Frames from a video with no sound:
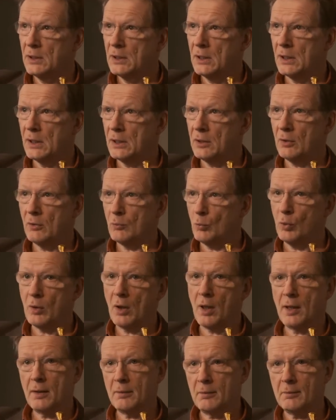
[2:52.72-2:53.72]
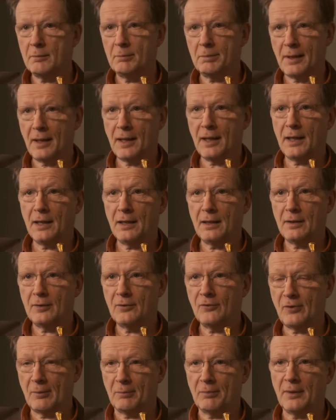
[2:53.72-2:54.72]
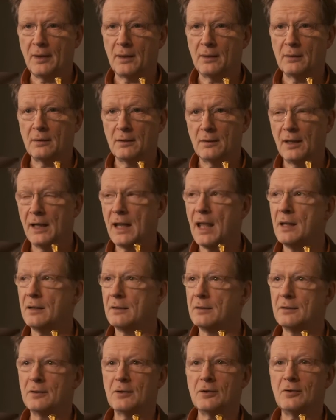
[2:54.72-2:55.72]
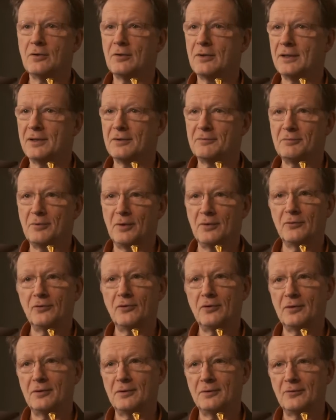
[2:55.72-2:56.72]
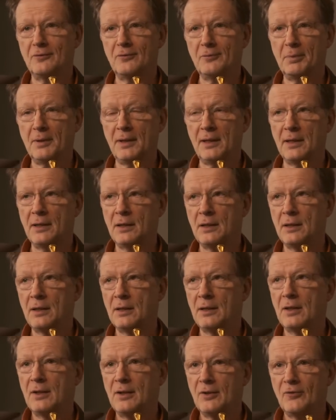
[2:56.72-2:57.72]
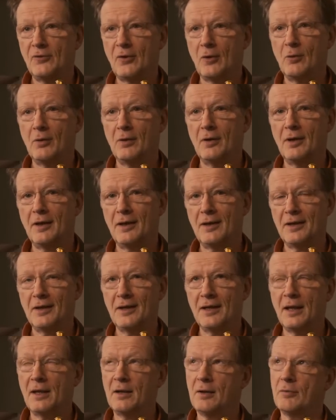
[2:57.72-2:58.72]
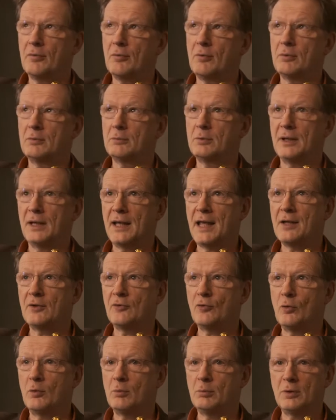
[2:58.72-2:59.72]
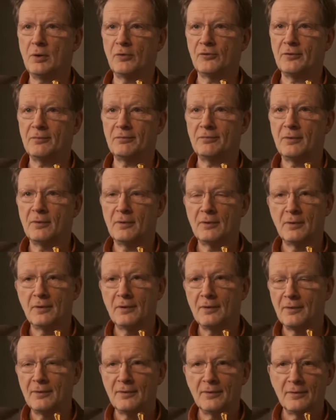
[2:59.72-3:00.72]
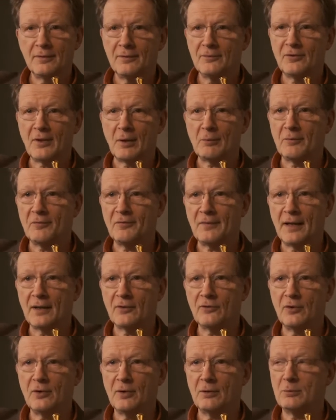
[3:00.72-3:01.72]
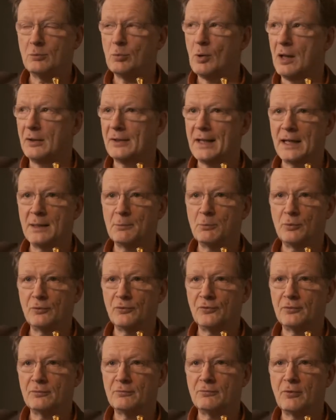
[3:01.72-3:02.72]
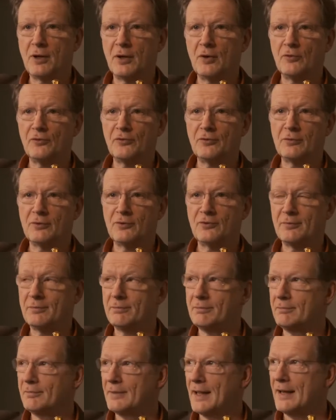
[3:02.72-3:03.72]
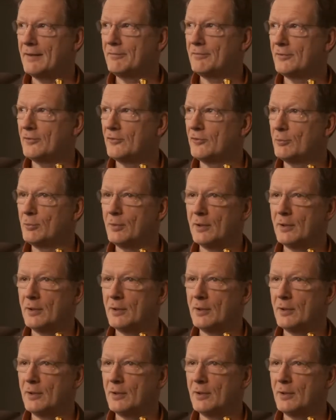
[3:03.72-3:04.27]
And would I play something? Again, I couldn't think of what to play. So again, I thought, well, a hand horn with lots of sound effects, you know, wild animals and rhinoceros, elephants and